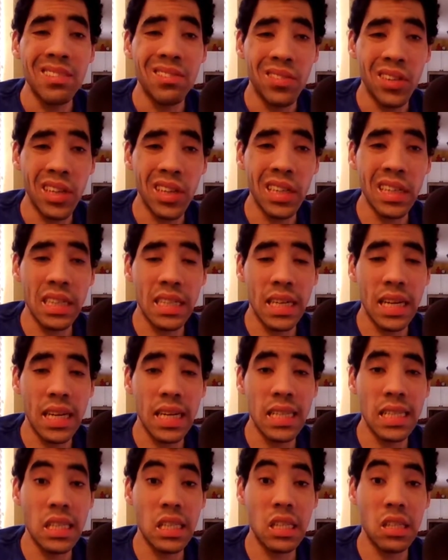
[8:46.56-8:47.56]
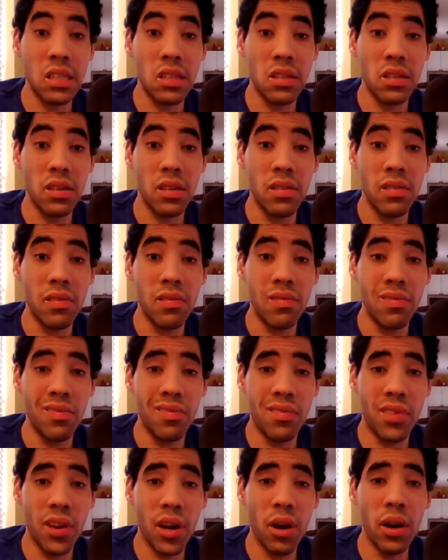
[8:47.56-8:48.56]
very intense, and
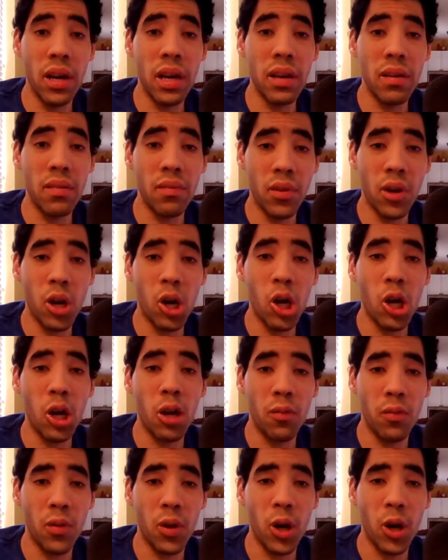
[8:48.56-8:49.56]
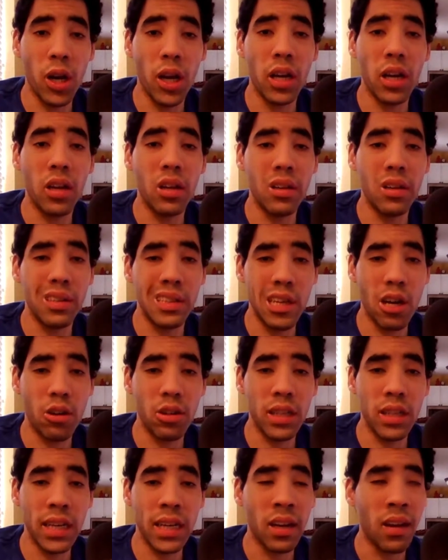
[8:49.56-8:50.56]
very, very, very
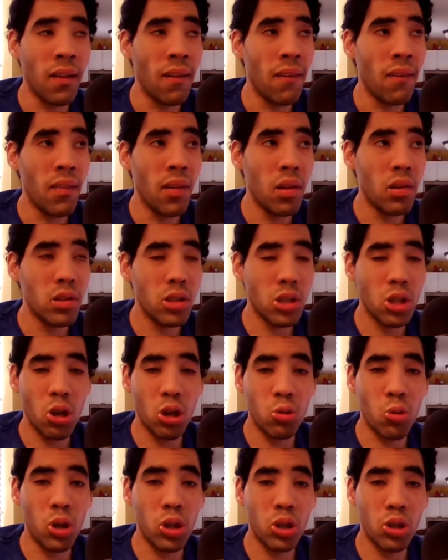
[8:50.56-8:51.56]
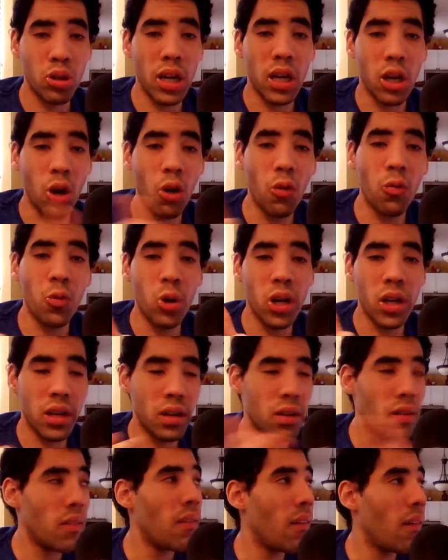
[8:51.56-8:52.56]
challenging. So if you want to do that, go for
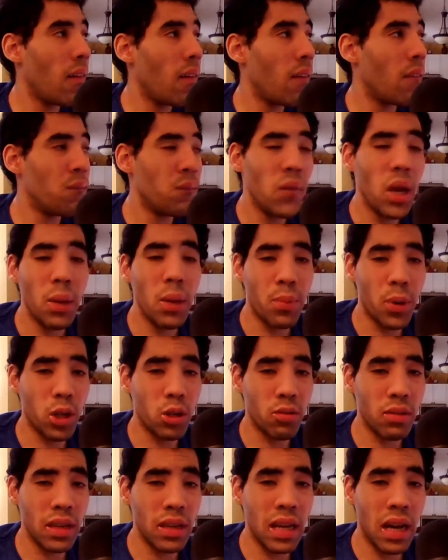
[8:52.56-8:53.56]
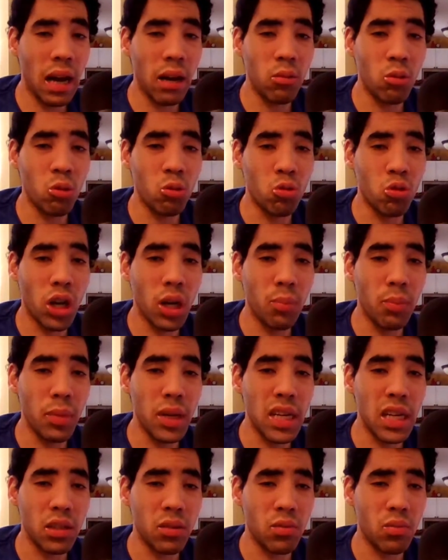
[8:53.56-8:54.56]
it. Me personally, I will try to beat
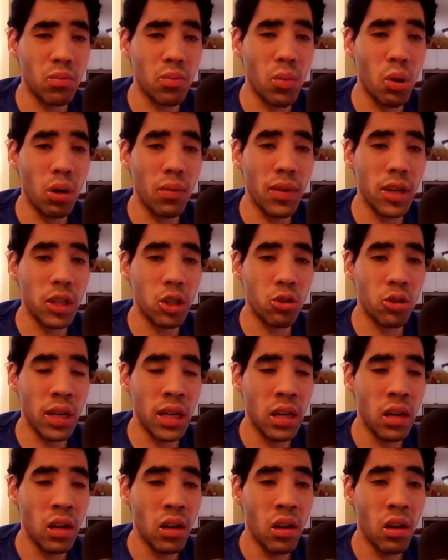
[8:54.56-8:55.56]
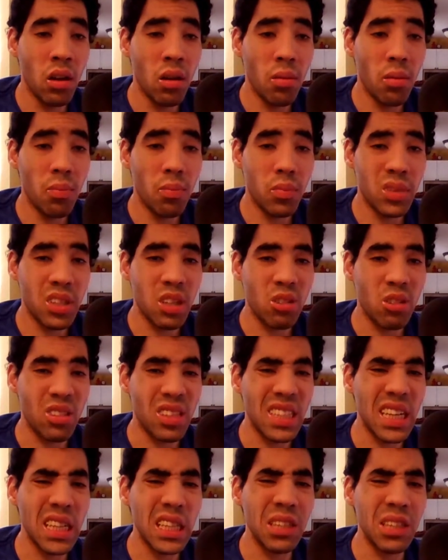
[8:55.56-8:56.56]
that mode eventually. So
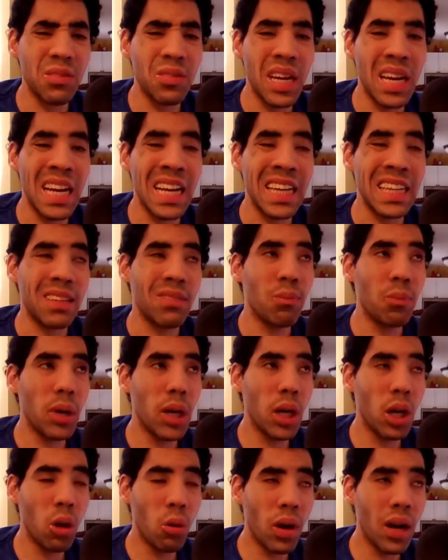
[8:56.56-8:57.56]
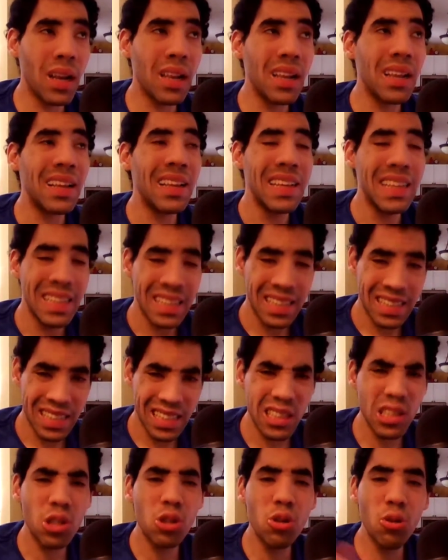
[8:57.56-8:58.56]
stick to that. But you know what?
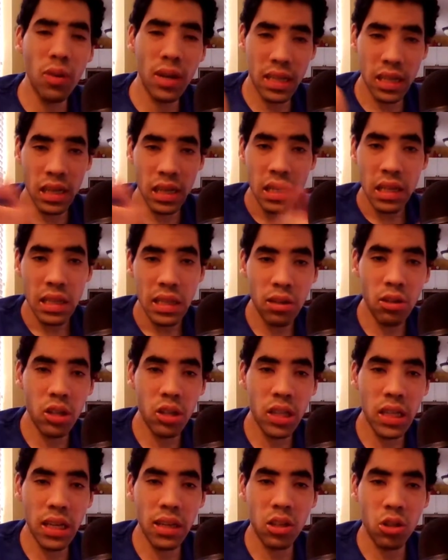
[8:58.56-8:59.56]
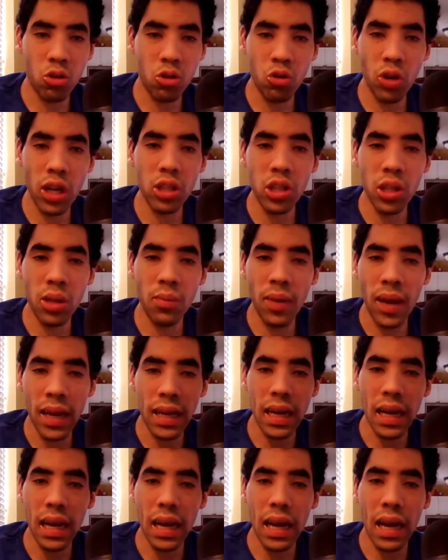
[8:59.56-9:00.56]
Screw it. This is a great
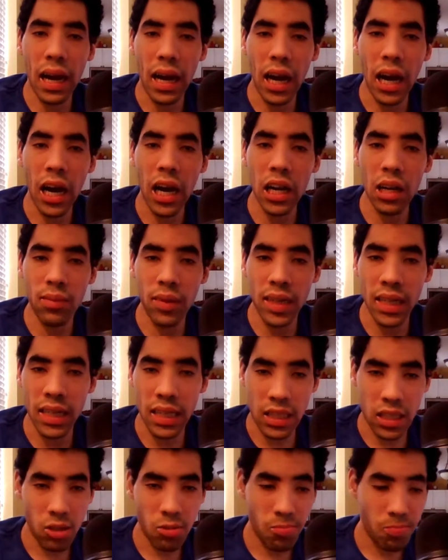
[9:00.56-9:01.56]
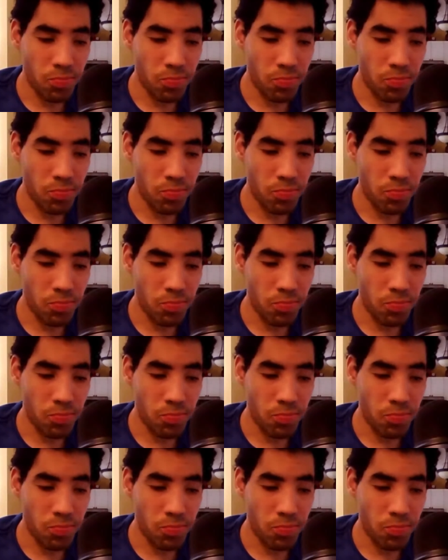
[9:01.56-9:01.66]
remake, and I highly recommend it.